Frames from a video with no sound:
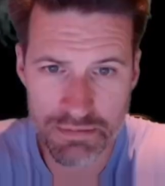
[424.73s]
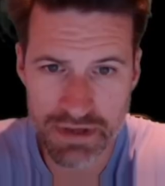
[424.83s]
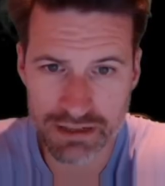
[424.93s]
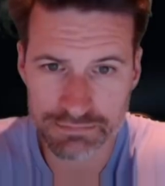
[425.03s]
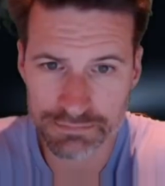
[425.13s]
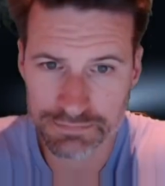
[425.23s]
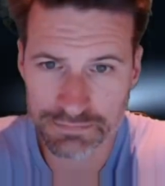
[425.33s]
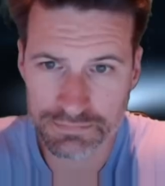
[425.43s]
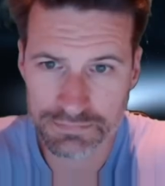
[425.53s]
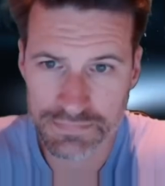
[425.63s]
me out.
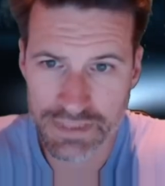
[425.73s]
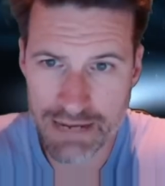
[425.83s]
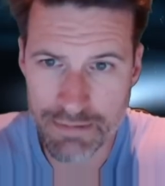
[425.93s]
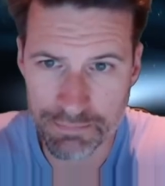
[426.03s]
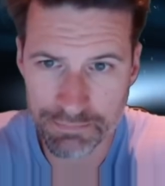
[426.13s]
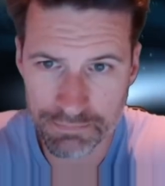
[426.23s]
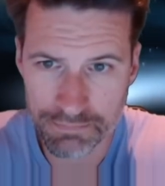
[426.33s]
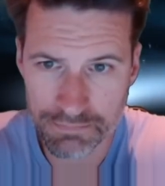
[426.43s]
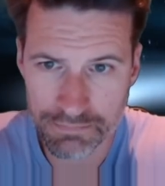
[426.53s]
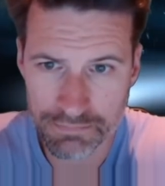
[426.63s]
Come on.
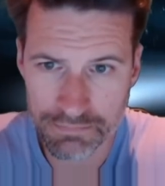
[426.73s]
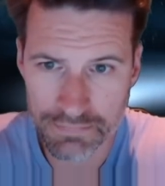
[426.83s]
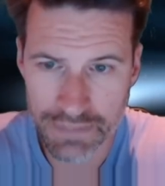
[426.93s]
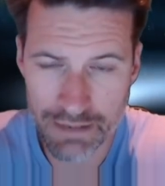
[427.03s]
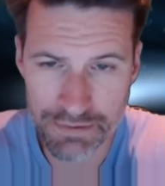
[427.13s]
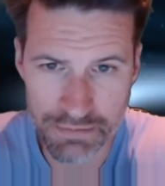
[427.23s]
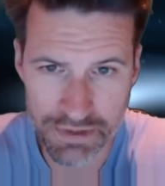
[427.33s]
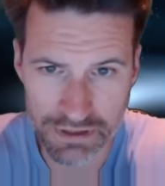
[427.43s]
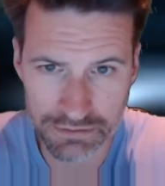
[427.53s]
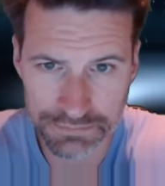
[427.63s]
Come on,
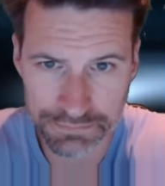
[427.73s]
Yumiko.